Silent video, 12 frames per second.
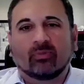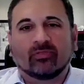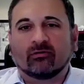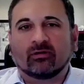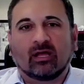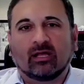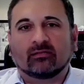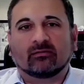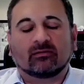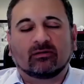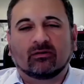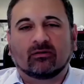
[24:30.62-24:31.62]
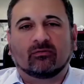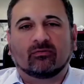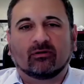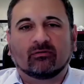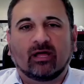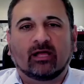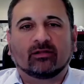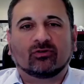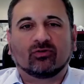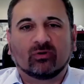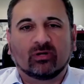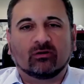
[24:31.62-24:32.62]
they're not
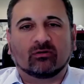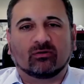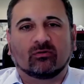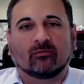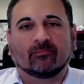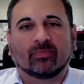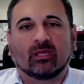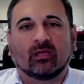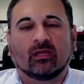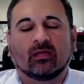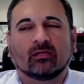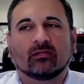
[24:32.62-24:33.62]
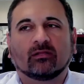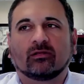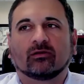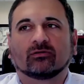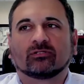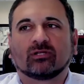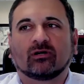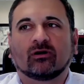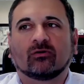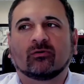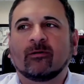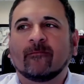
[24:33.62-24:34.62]
critical. And,
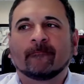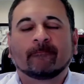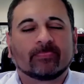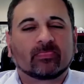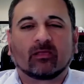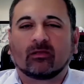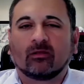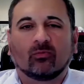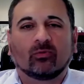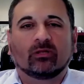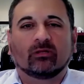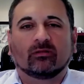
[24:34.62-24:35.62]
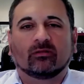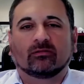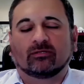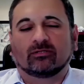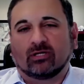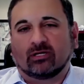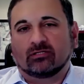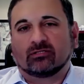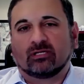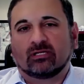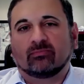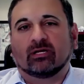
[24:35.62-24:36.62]
the judges
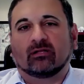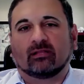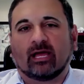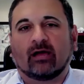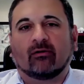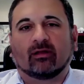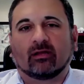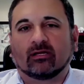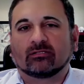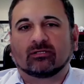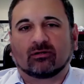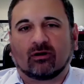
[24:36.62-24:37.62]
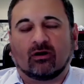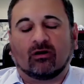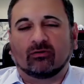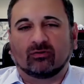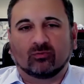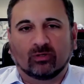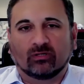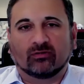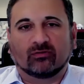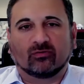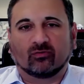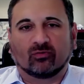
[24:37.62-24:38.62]
need to be allowing us to call these
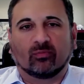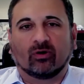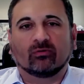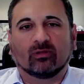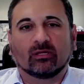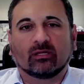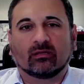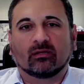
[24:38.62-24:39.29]
witnesses remotely.